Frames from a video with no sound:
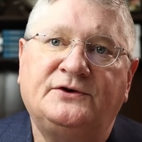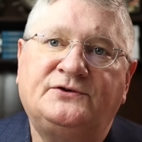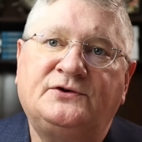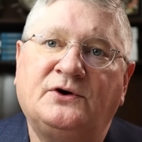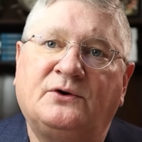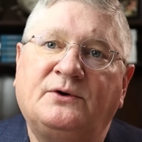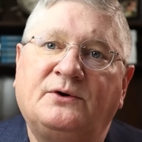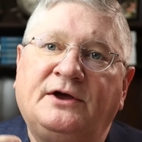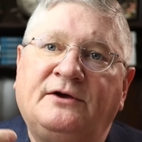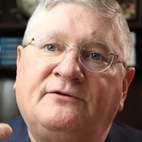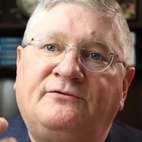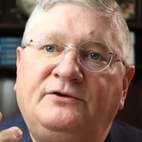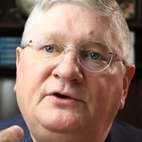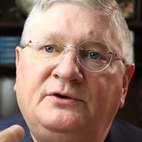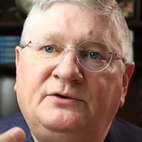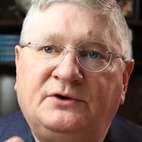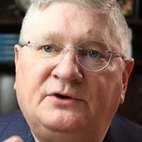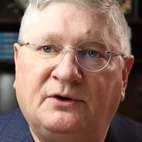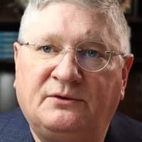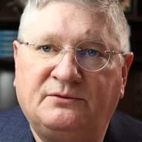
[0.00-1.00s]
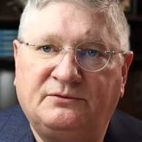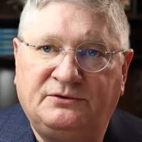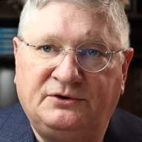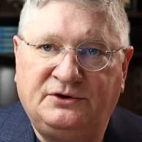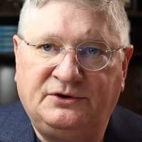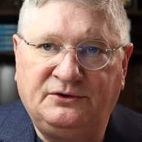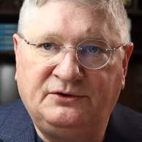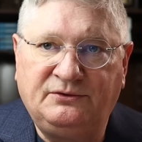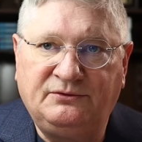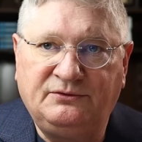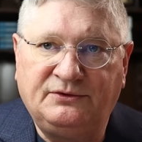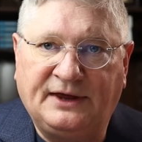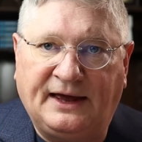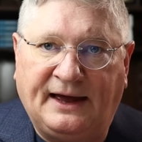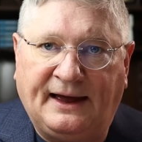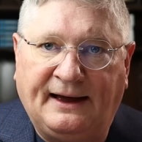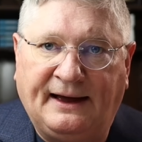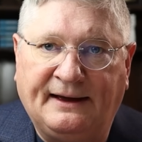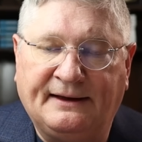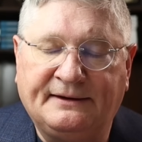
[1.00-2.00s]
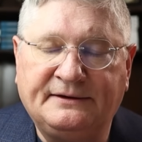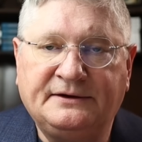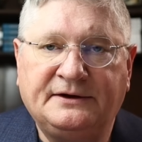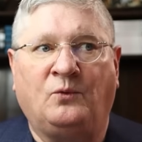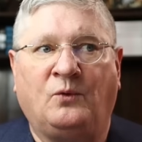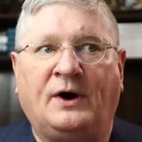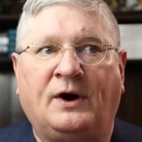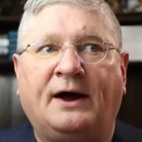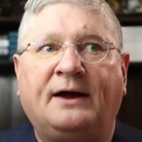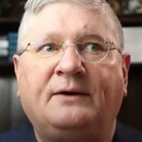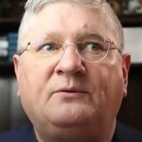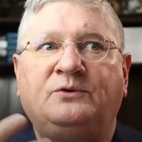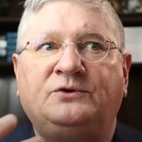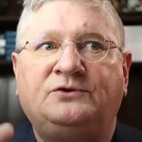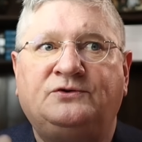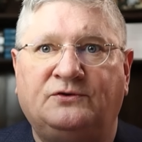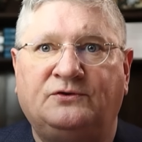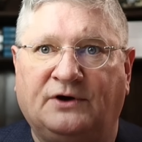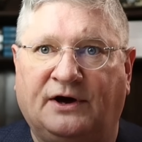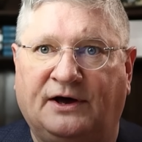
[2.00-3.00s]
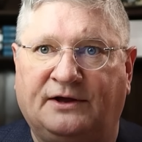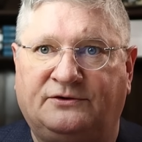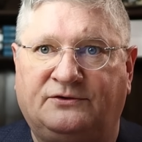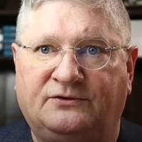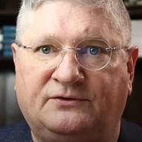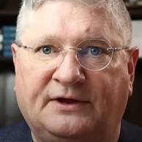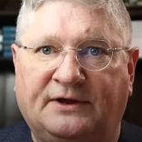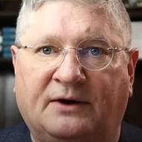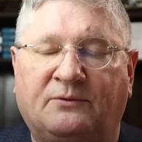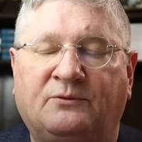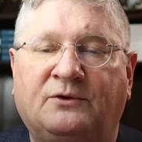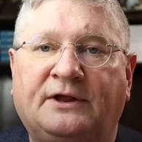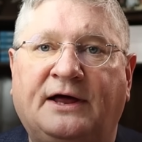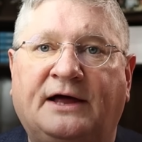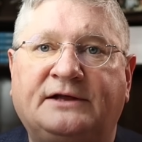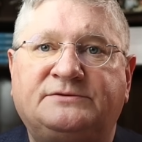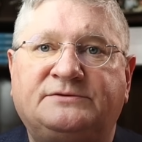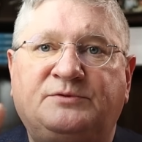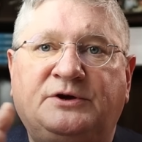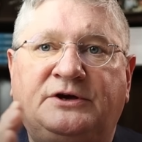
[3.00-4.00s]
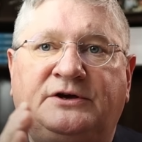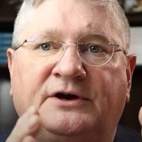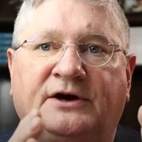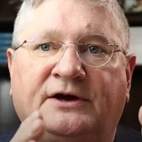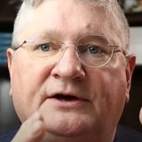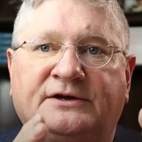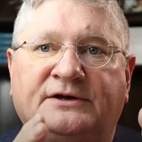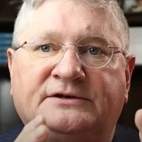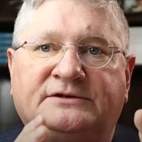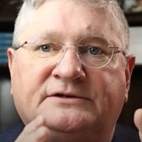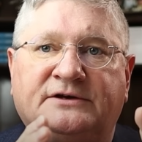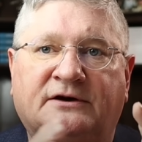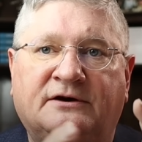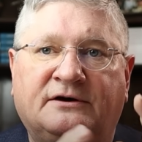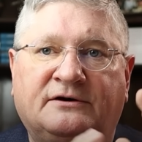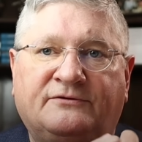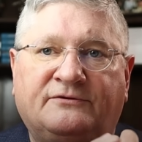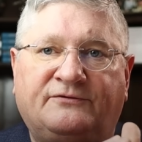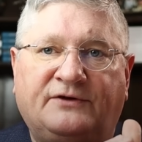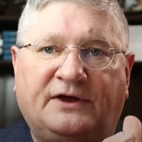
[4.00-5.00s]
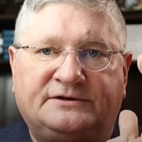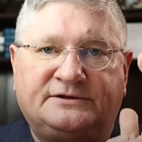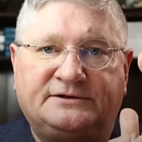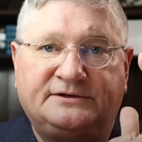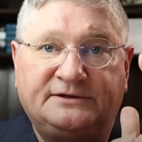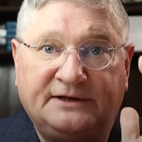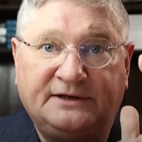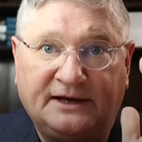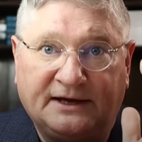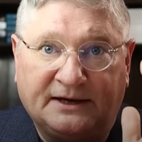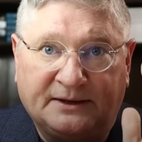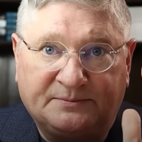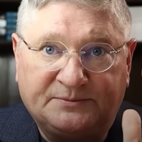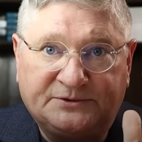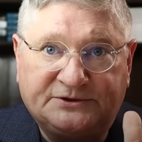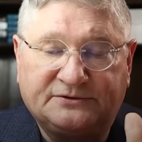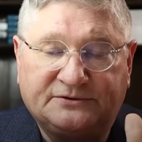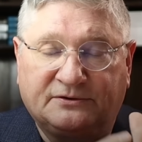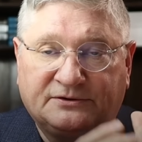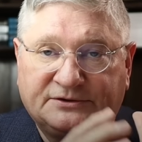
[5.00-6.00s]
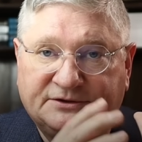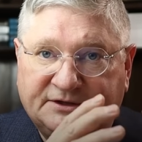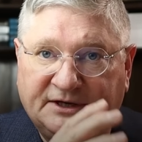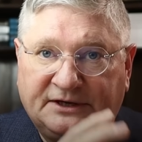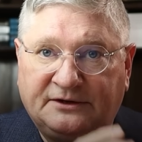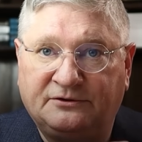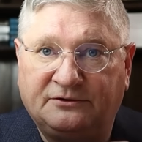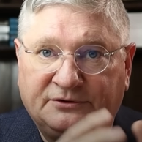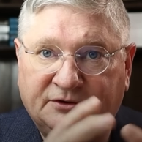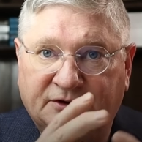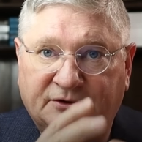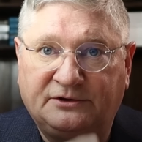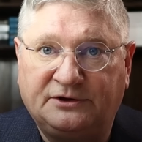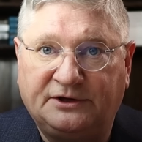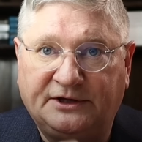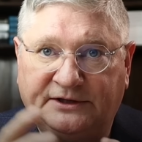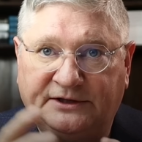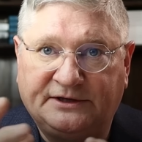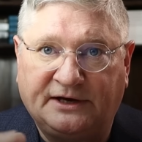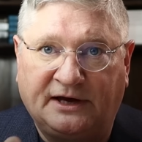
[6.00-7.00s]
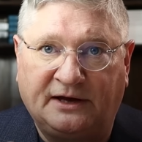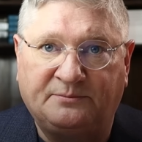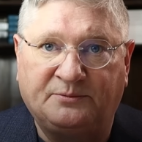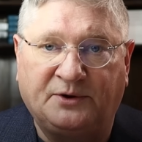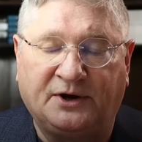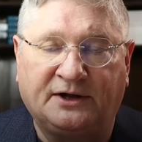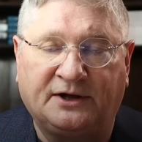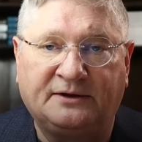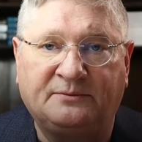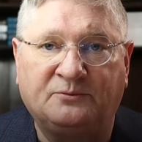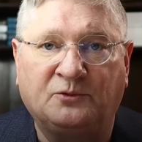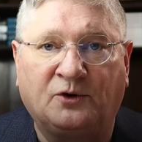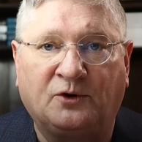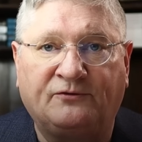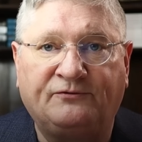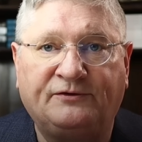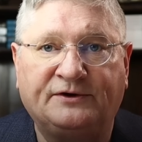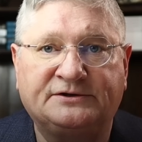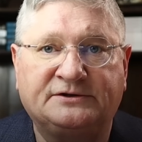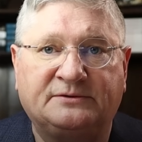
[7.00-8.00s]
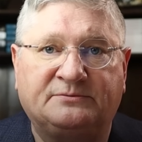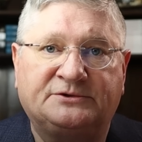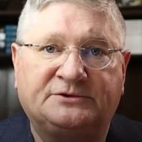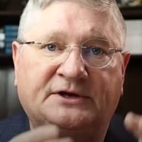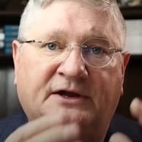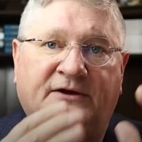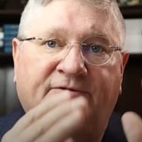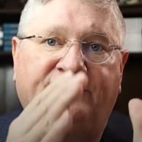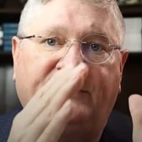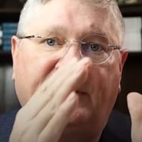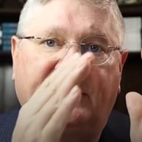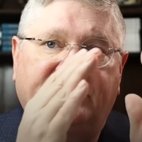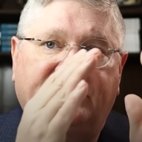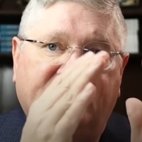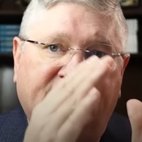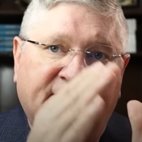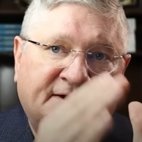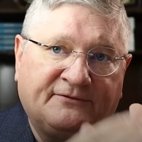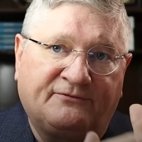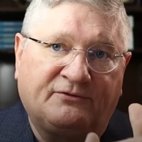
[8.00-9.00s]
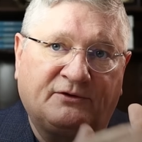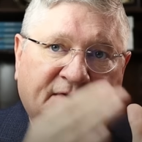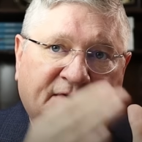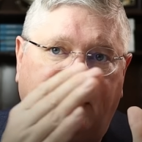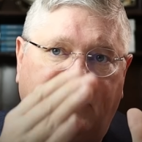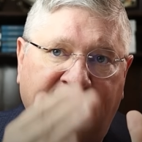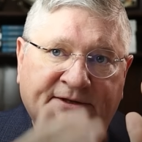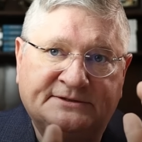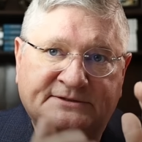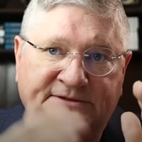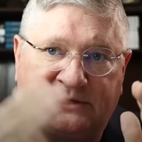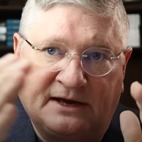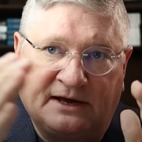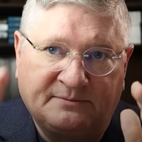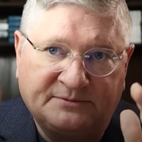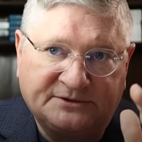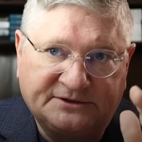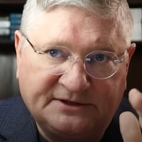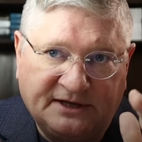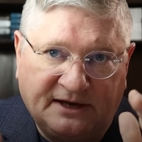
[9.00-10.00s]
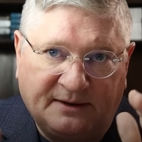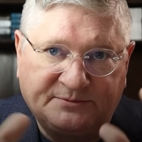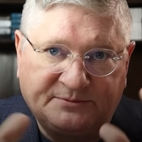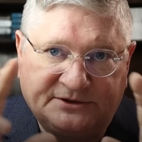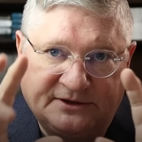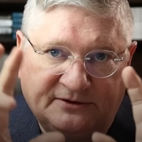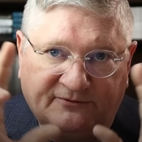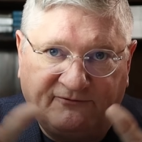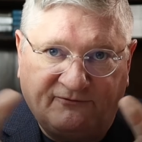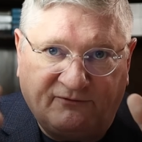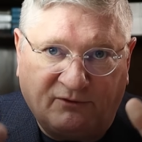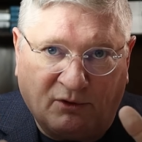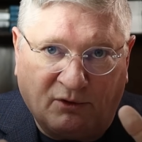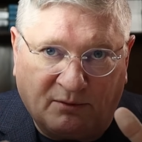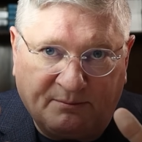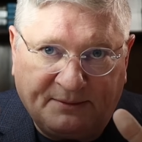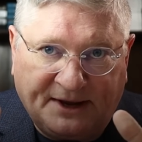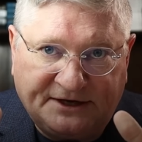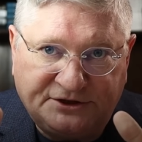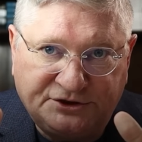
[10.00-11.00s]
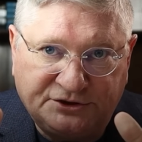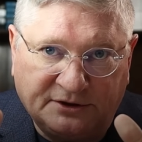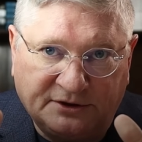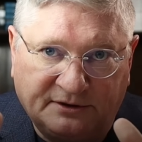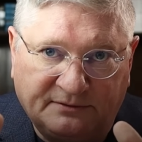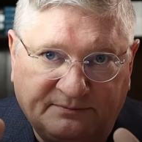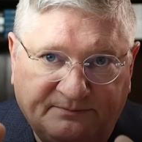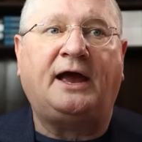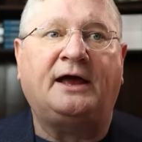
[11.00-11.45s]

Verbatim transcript: So if you don't do that, why would you not do that? Well, that's because of SNPs or single nucleotide polymorphisms that affect the different enzyme steps in formation.